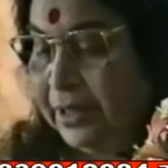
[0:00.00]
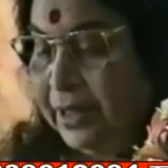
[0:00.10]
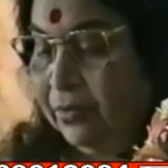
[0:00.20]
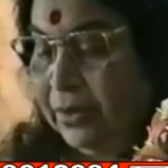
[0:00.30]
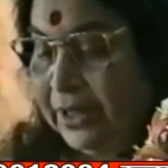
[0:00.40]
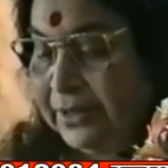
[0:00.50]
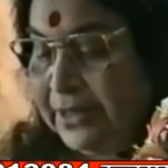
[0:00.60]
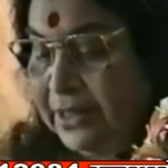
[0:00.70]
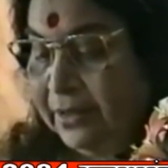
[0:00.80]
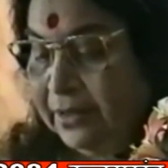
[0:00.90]
Now they are
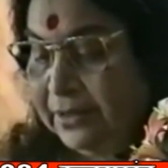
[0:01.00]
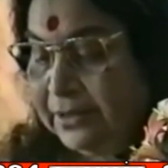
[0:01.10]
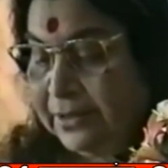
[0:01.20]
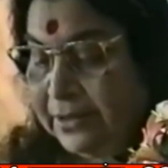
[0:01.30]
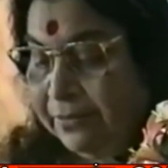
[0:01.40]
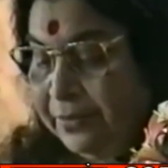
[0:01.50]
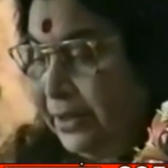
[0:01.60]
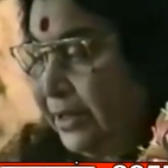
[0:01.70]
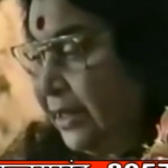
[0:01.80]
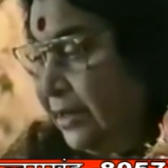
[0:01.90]
seeing the results of it,
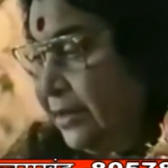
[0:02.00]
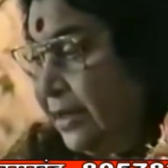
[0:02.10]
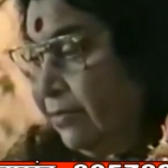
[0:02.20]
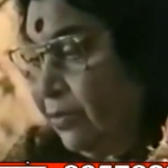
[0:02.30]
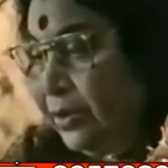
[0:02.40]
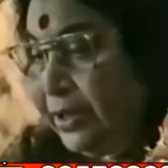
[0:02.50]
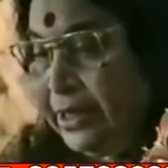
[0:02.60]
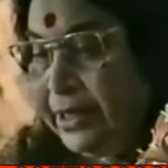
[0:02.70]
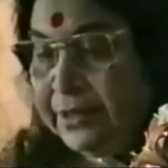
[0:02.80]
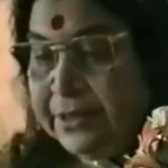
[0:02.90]
that they have got
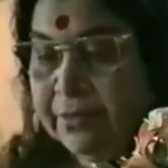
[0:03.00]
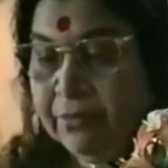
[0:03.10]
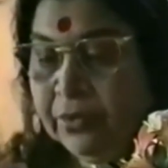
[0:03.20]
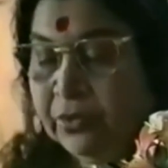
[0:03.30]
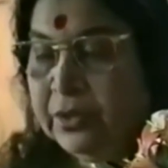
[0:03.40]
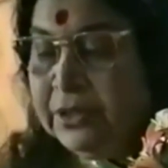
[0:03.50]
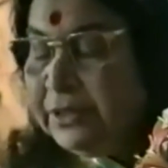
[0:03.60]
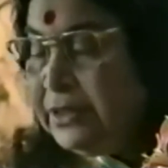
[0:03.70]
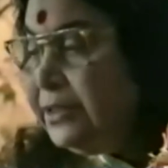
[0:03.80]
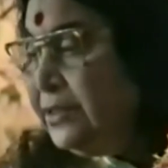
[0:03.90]
AIDS, they have got all
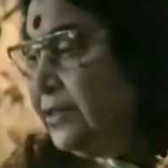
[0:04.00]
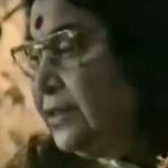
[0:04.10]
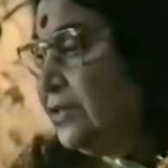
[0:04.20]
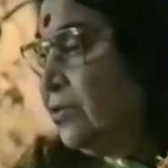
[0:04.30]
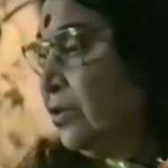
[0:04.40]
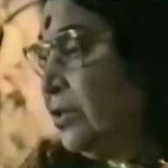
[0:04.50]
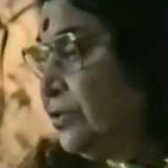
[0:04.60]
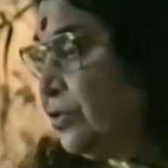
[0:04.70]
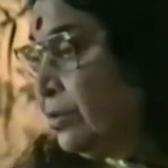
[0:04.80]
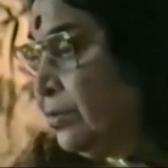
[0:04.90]
these diseases, all
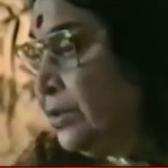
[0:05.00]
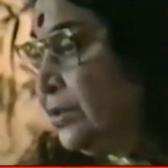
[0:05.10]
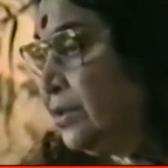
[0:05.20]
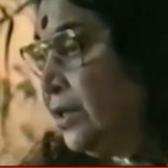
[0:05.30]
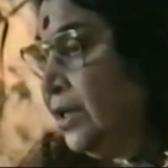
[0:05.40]
these troubles.